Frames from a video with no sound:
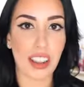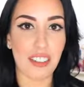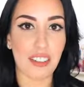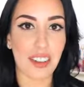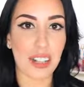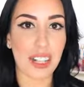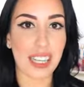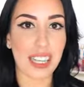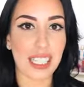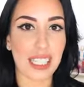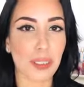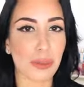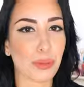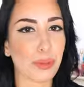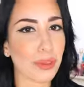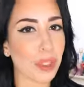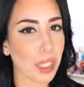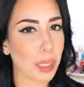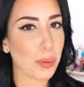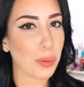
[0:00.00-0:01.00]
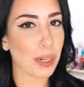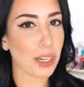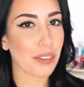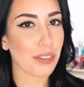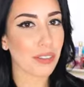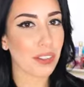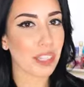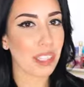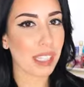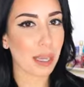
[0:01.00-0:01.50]
I feel like it's really pretty
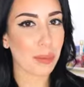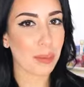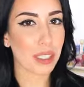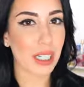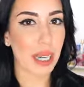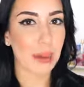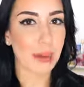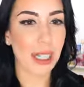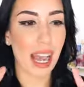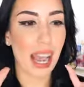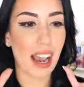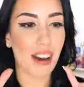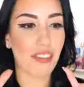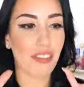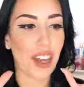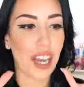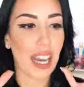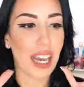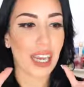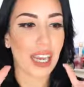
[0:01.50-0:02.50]
for the summertime to have